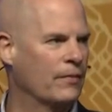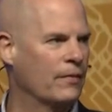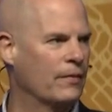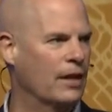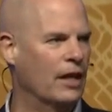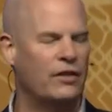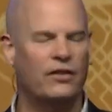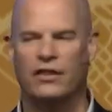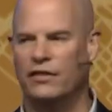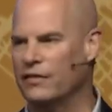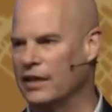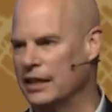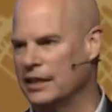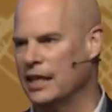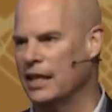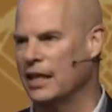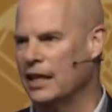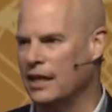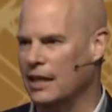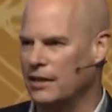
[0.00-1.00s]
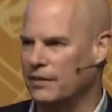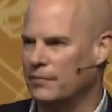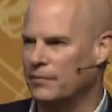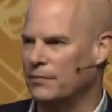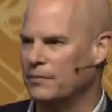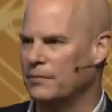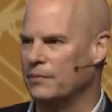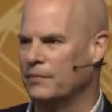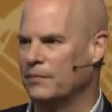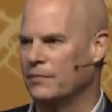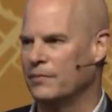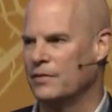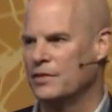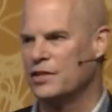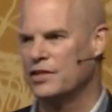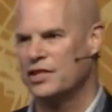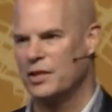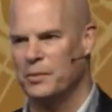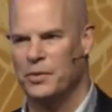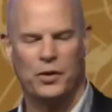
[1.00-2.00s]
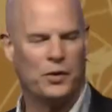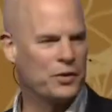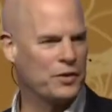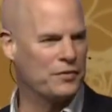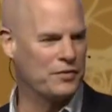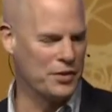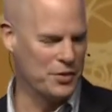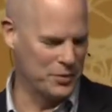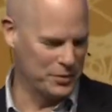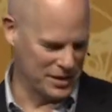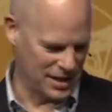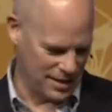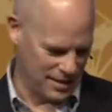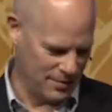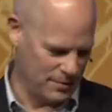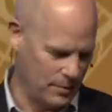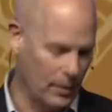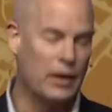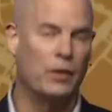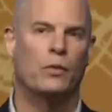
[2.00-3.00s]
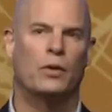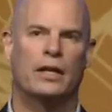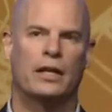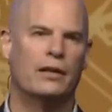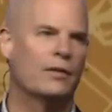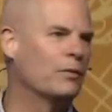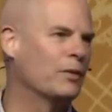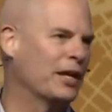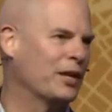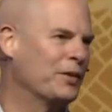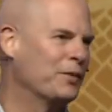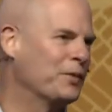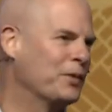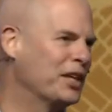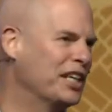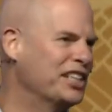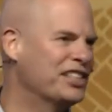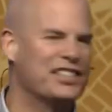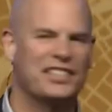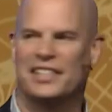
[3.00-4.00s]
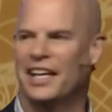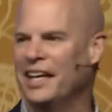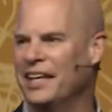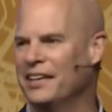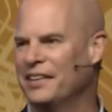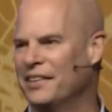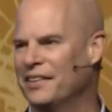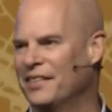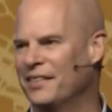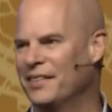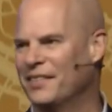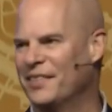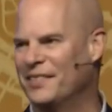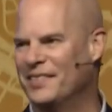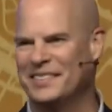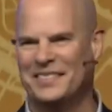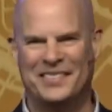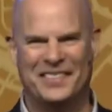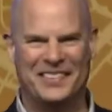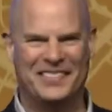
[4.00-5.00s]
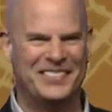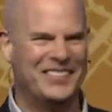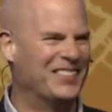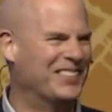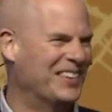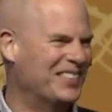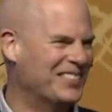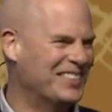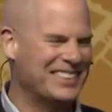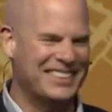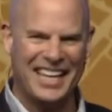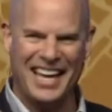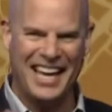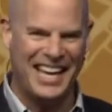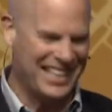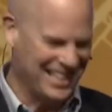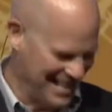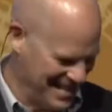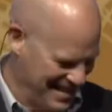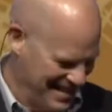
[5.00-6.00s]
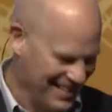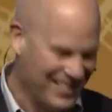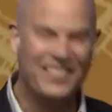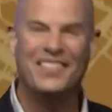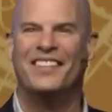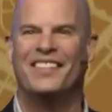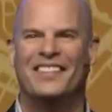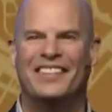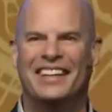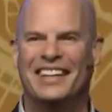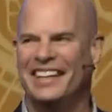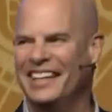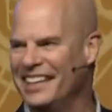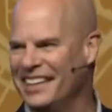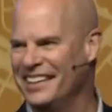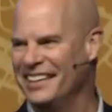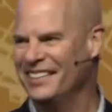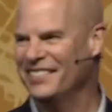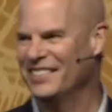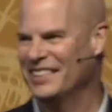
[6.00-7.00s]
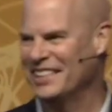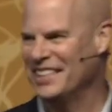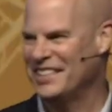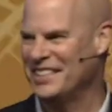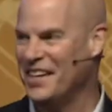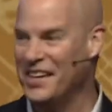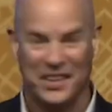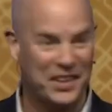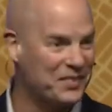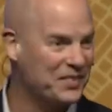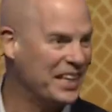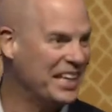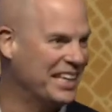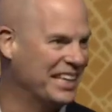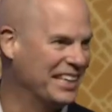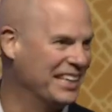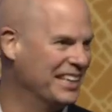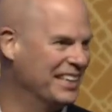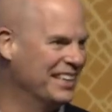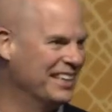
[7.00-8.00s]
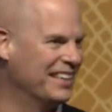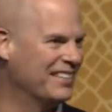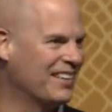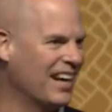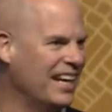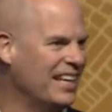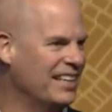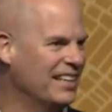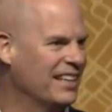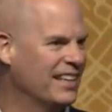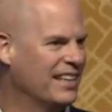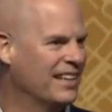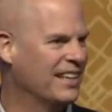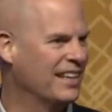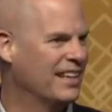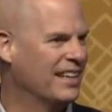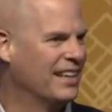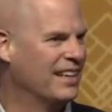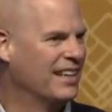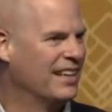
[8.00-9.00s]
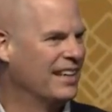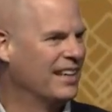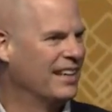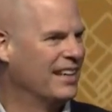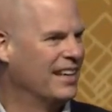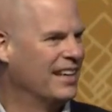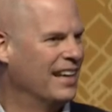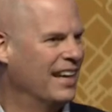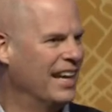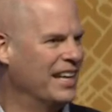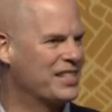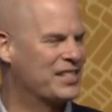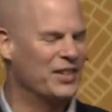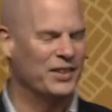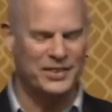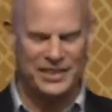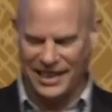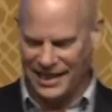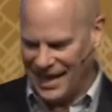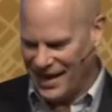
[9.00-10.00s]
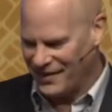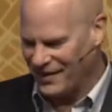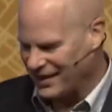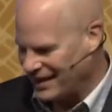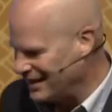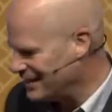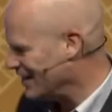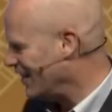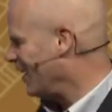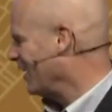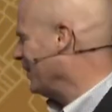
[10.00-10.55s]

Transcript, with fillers: That's convicting, isn't it? Some of you are on the phone, like, wait, what did, wait, what did he just say? What was, what, what was that? Did he, was he talking to me? Right? And so today we're going to talk